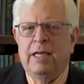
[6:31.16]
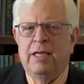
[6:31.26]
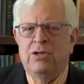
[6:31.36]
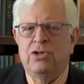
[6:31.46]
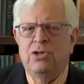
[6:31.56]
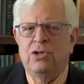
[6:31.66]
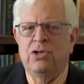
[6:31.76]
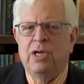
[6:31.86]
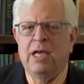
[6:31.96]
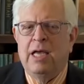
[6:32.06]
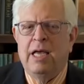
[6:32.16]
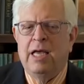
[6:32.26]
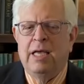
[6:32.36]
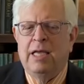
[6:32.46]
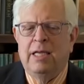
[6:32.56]
She
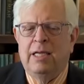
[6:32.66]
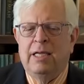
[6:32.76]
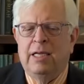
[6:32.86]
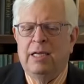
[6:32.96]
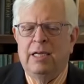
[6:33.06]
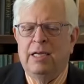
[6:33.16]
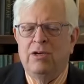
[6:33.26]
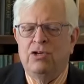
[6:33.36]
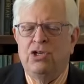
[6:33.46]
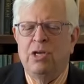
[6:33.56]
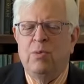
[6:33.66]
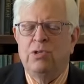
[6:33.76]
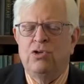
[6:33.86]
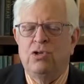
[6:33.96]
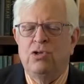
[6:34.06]
she
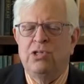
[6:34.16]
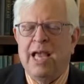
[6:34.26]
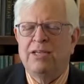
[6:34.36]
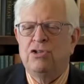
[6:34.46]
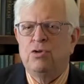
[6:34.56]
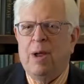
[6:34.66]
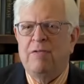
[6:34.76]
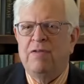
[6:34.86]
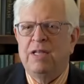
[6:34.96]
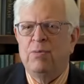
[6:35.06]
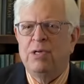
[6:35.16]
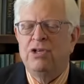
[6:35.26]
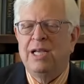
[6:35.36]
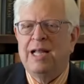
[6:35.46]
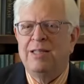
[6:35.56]
was sex trafficked when
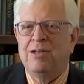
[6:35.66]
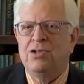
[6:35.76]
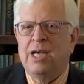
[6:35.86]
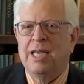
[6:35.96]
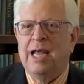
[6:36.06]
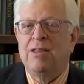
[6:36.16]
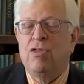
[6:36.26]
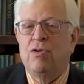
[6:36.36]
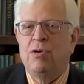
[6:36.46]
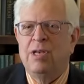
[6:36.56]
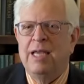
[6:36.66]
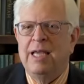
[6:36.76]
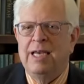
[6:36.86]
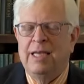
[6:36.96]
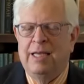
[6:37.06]
she got to China at
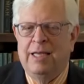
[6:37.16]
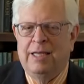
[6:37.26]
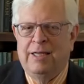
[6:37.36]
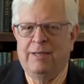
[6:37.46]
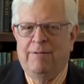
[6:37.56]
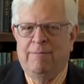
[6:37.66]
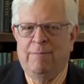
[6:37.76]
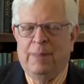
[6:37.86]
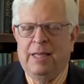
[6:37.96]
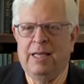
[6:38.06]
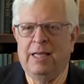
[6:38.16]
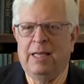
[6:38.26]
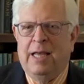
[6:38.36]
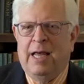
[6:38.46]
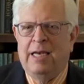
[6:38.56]
13.
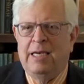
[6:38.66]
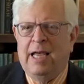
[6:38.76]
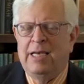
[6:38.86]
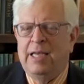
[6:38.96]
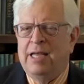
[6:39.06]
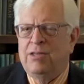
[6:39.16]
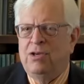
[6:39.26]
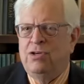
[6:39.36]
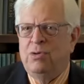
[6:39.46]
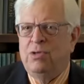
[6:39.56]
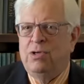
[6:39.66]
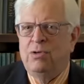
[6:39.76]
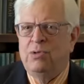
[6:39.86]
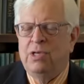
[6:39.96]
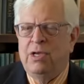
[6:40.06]
And and yet did you did
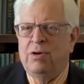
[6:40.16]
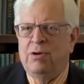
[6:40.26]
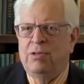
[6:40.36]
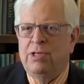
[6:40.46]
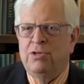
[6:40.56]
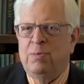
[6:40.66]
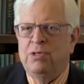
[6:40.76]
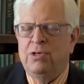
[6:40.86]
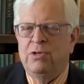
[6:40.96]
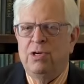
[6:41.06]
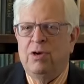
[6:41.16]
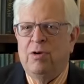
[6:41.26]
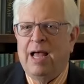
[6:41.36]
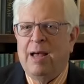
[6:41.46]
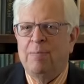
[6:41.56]
you see her disposition,
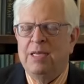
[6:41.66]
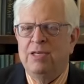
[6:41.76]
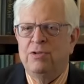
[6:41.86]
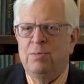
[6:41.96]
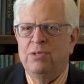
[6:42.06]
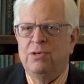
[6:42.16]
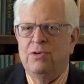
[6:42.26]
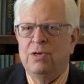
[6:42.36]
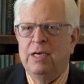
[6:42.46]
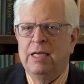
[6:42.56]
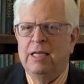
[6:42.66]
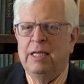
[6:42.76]
her happy disposition?